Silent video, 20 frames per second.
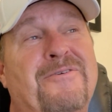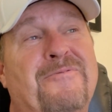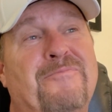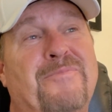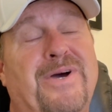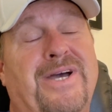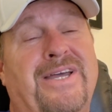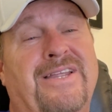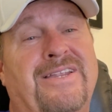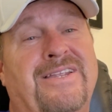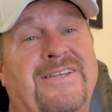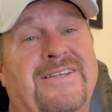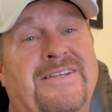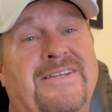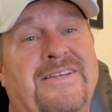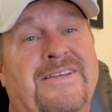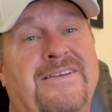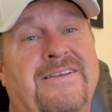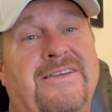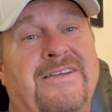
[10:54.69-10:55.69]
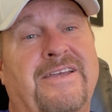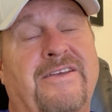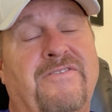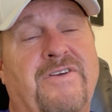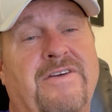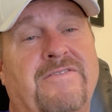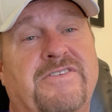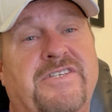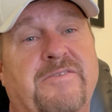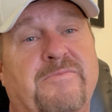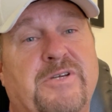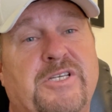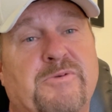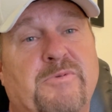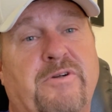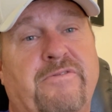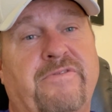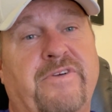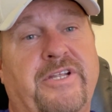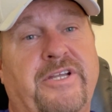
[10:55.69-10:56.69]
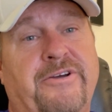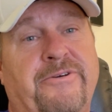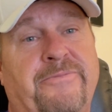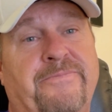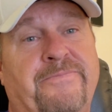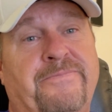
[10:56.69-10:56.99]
But if you haven't seen my smart video